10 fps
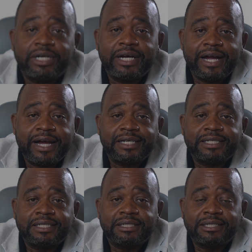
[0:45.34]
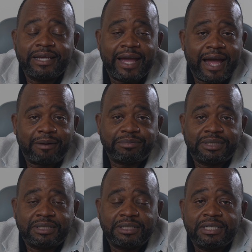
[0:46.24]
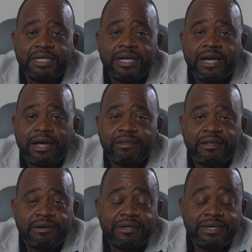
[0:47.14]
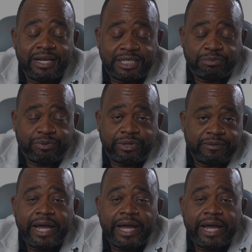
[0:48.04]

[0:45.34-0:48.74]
has gaps and they're desperate.